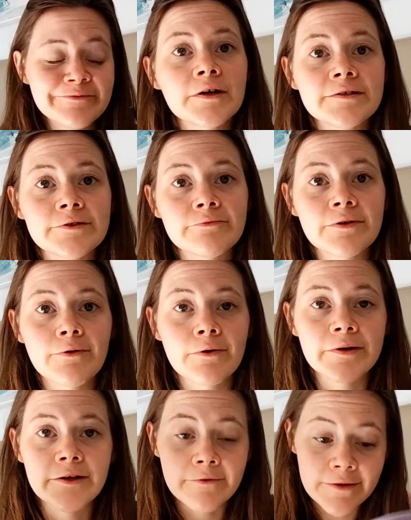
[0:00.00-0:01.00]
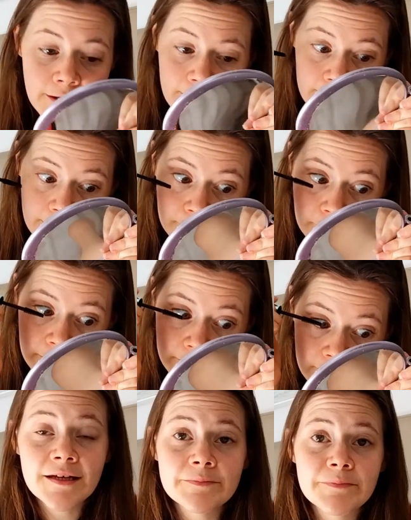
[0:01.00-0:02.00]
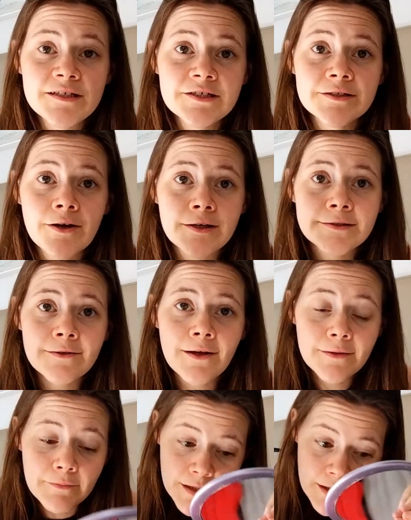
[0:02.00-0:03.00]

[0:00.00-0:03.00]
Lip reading: Pretty soon we won't be doing that anymore because beaches cost a lot of